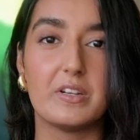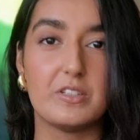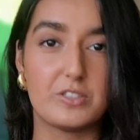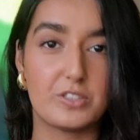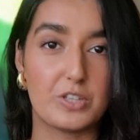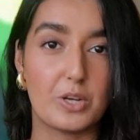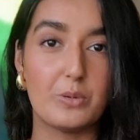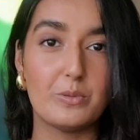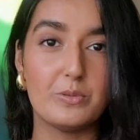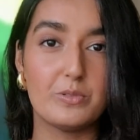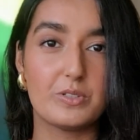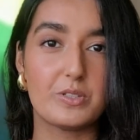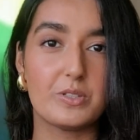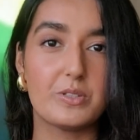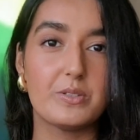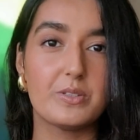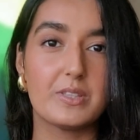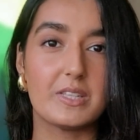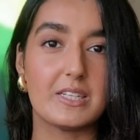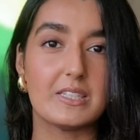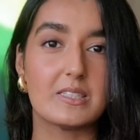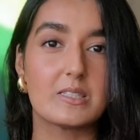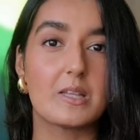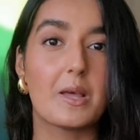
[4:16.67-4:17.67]
don't do
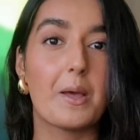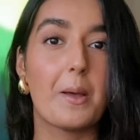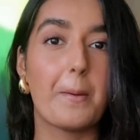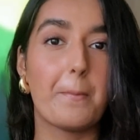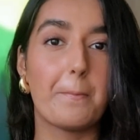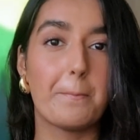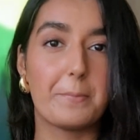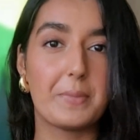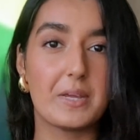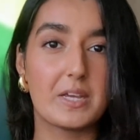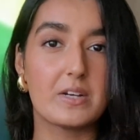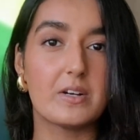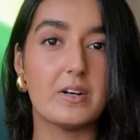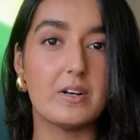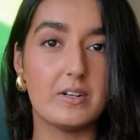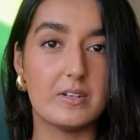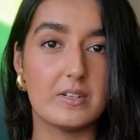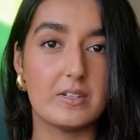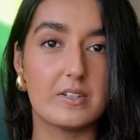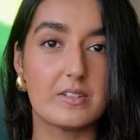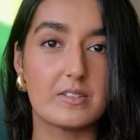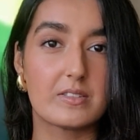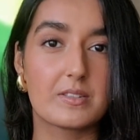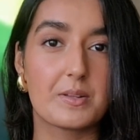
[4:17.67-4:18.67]
this
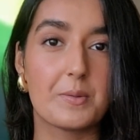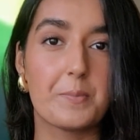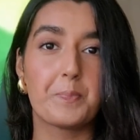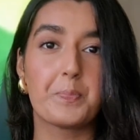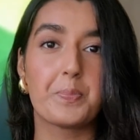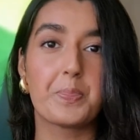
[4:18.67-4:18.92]
because